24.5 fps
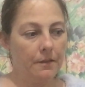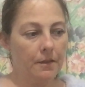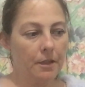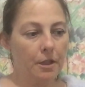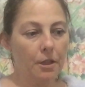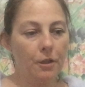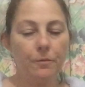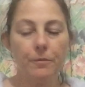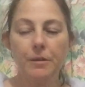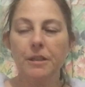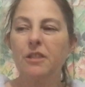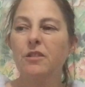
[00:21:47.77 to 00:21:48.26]

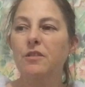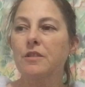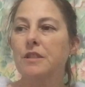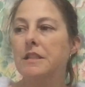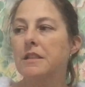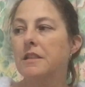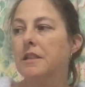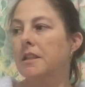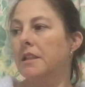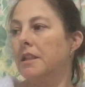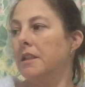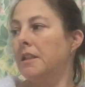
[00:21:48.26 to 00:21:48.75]
No,
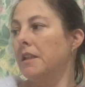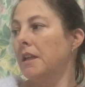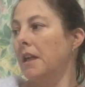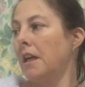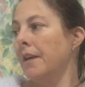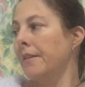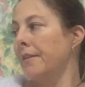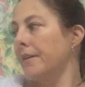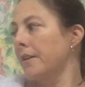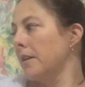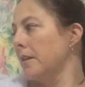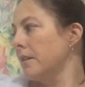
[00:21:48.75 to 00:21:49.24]
because the
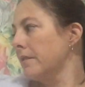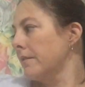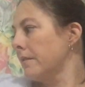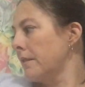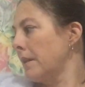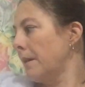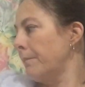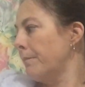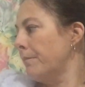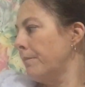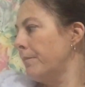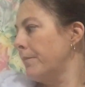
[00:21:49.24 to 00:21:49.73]
other,
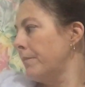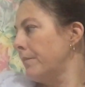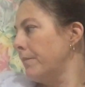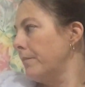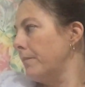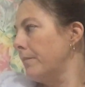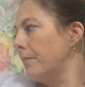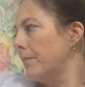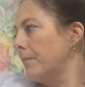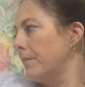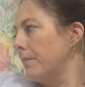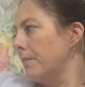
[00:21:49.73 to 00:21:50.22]
that
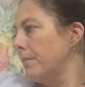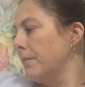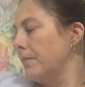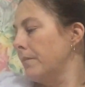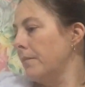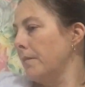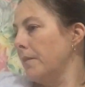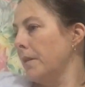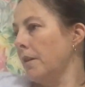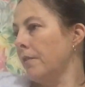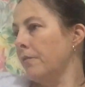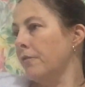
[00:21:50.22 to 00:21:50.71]

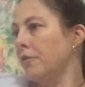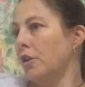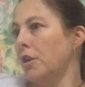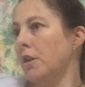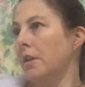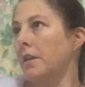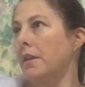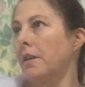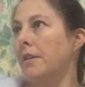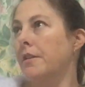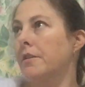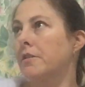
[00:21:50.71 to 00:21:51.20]
I've got
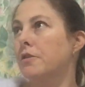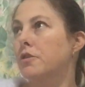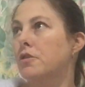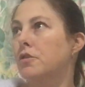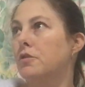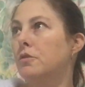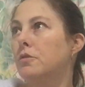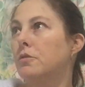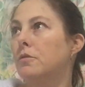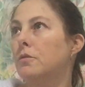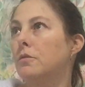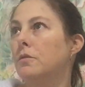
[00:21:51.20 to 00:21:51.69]
another
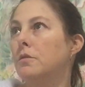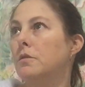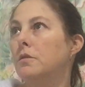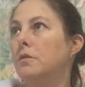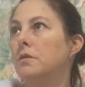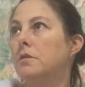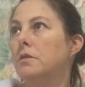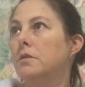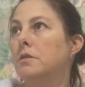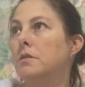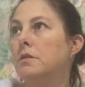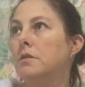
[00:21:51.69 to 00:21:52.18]
shawl
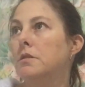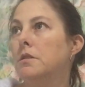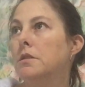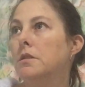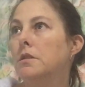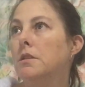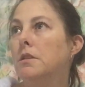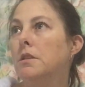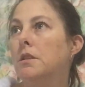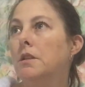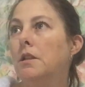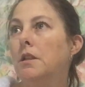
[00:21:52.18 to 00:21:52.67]

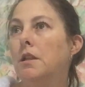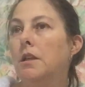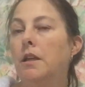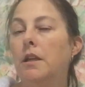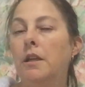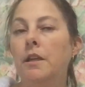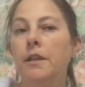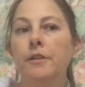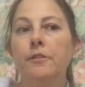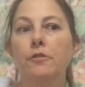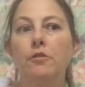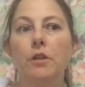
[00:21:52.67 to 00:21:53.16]

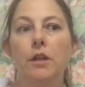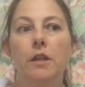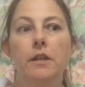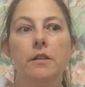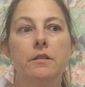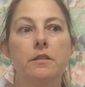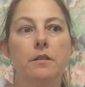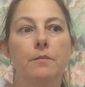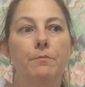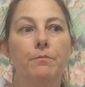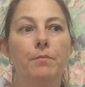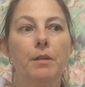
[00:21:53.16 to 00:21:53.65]
in
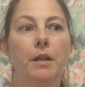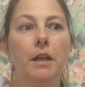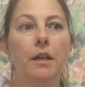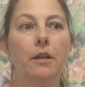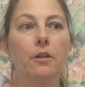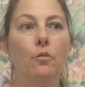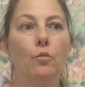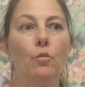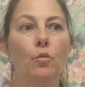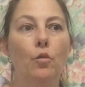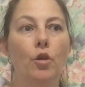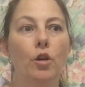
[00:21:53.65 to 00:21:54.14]
greys and
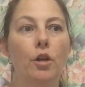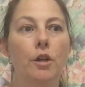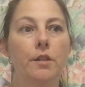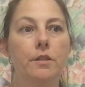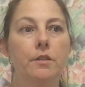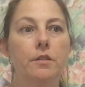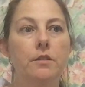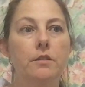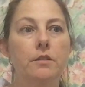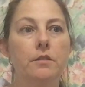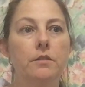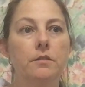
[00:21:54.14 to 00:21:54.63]
black and
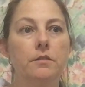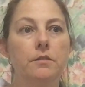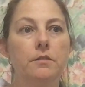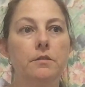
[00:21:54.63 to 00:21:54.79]
white